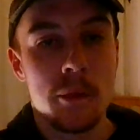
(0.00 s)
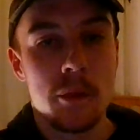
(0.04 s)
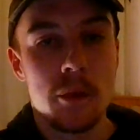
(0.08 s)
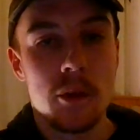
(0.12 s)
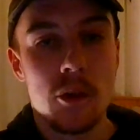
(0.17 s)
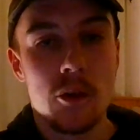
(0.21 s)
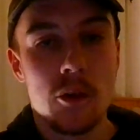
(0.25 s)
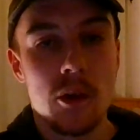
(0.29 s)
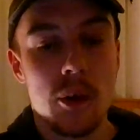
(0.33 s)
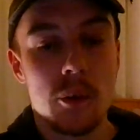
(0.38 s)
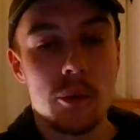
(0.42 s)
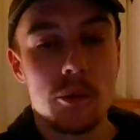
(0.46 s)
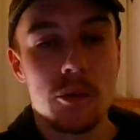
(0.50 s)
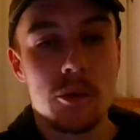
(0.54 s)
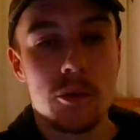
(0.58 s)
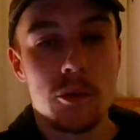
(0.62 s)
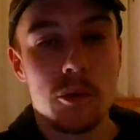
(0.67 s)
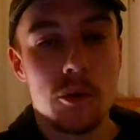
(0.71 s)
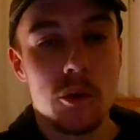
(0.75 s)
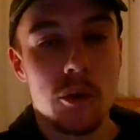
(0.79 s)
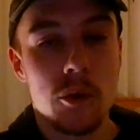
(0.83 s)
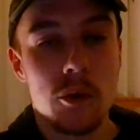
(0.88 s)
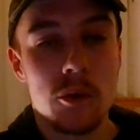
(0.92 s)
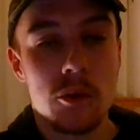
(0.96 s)
the ground
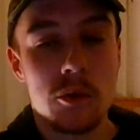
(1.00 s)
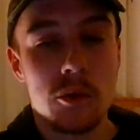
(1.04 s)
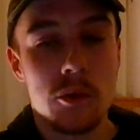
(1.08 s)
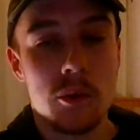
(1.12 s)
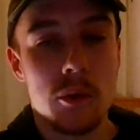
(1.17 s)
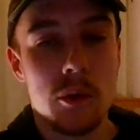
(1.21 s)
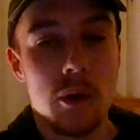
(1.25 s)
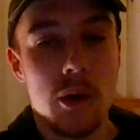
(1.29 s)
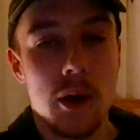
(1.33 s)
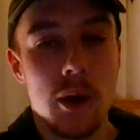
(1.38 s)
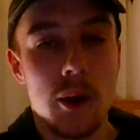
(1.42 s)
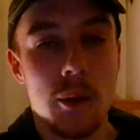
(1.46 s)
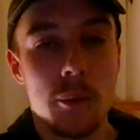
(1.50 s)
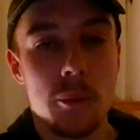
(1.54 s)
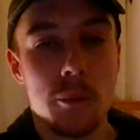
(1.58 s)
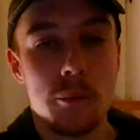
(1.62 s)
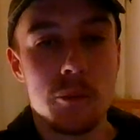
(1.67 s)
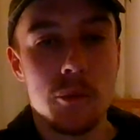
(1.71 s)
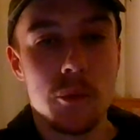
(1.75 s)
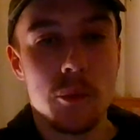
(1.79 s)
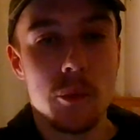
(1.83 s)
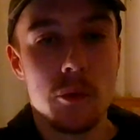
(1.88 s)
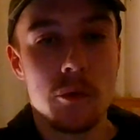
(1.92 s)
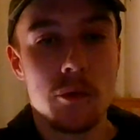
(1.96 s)
strokes were
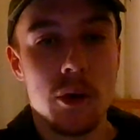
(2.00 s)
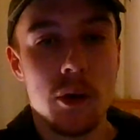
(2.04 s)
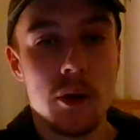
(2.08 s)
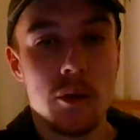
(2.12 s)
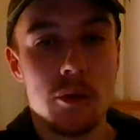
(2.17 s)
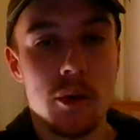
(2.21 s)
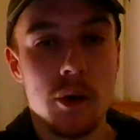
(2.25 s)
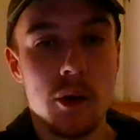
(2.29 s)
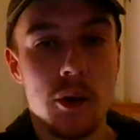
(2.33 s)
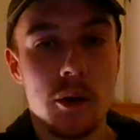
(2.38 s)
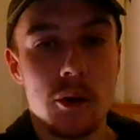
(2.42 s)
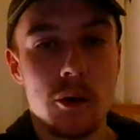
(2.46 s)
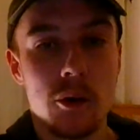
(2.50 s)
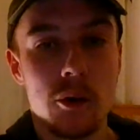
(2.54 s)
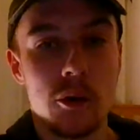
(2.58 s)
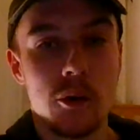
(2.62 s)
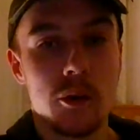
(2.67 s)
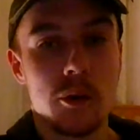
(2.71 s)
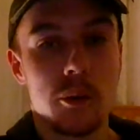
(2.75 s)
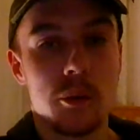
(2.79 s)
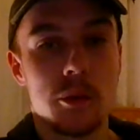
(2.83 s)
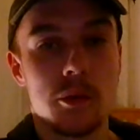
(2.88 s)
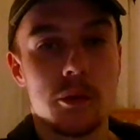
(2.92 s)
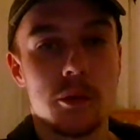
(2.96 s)
very, very good.
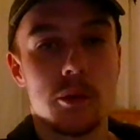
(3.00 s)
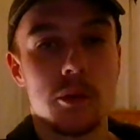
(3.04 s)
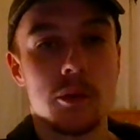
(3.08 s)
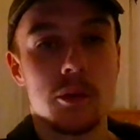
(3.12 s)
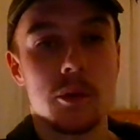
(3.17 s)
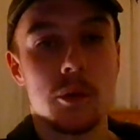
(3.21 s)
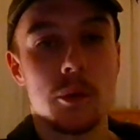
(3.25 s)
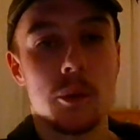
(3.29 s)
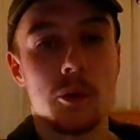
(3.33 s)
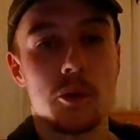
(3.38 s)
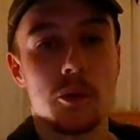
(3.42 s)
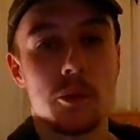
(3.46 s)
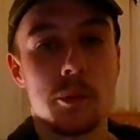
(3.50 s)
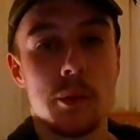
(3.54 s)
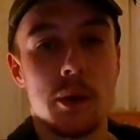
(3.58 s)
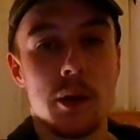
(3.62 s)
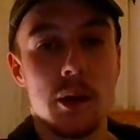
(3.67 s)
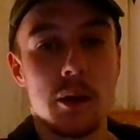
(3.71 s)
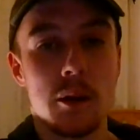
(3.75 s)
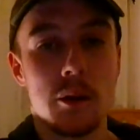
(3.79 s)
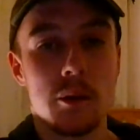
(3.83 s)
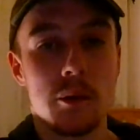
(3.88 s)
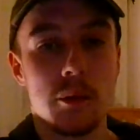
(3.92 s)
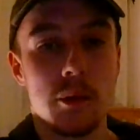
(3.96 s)
There wasn't
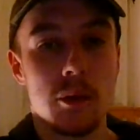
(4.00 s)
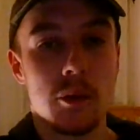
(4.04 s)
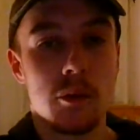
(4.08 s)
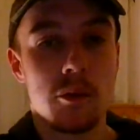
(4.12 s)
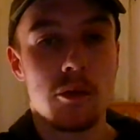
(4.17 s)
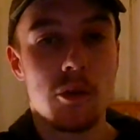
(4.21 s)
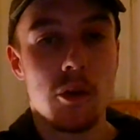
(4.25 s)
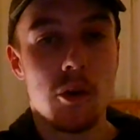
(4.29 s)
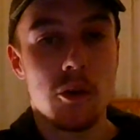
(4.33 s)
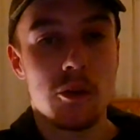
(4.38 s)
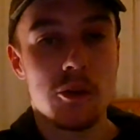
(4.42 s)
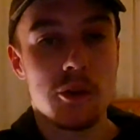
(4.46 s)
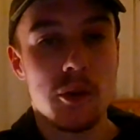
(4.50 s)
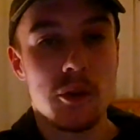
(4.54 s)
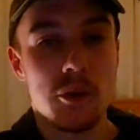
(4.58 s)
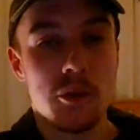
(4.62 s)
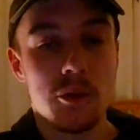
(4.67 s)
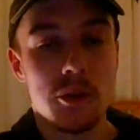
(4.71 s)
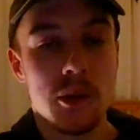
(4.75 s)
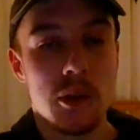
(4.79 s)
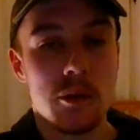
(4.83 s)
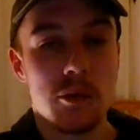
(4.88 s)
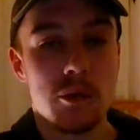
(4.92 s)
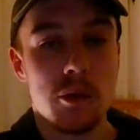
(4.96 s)
many unforced errors
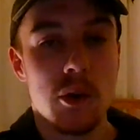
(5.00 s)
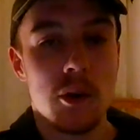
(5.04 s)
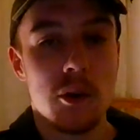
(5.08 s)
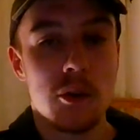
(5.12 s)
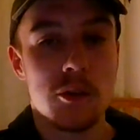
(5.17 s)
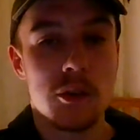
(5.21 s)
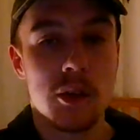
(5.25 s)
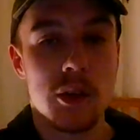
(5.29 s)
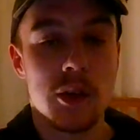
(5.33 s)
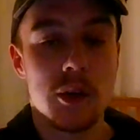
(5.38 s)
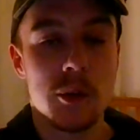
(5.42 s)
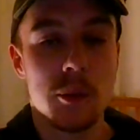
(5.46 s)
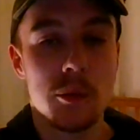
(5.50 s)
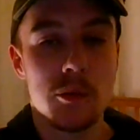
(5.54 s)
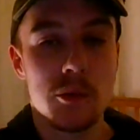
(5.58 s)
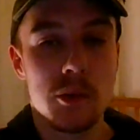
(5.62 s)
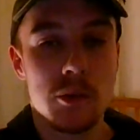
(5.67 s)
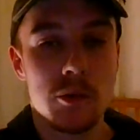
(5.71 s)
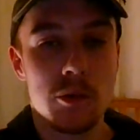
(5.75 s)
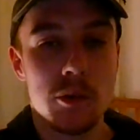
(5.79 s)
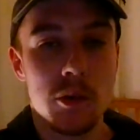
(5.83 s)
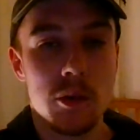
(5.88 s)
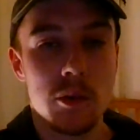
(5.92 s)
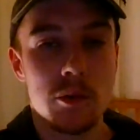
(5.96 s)
in that first set, and it was
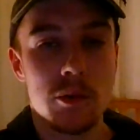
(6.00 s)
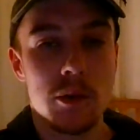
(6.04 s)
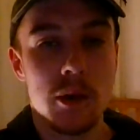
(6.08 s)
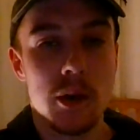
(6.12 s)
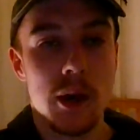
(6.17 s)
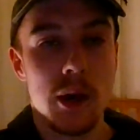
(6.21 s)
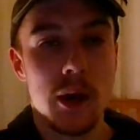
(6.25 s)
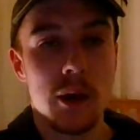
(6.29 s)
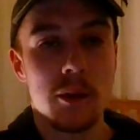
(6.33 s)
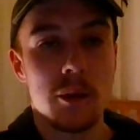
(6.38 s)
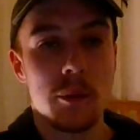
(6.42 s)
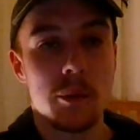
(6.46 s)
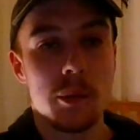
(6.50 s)
difficult for either